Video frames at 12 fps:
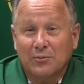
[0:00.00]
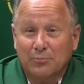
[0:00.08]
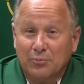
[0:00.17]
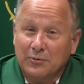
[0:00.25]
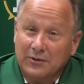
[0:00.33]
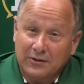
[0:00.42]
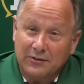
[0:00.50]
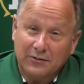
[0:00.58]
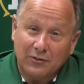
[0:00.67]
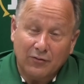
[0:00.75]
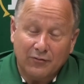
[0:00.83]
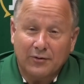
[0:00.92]
a,
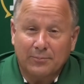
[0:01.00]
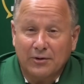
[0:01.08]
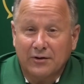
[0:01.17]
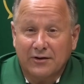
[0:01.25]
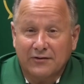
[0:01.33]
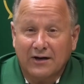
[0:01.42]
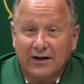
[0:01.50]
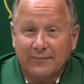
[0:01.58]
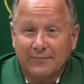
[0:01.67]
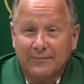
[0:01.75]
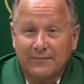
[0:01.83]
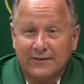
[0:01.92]
in over the period of
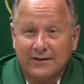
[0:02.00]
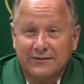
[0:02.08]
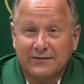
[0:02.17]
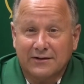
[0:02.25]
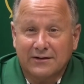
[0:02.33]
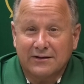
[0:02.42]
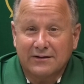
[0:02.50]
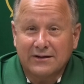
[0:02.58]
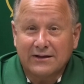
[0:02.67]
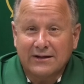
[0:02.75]
time that uh,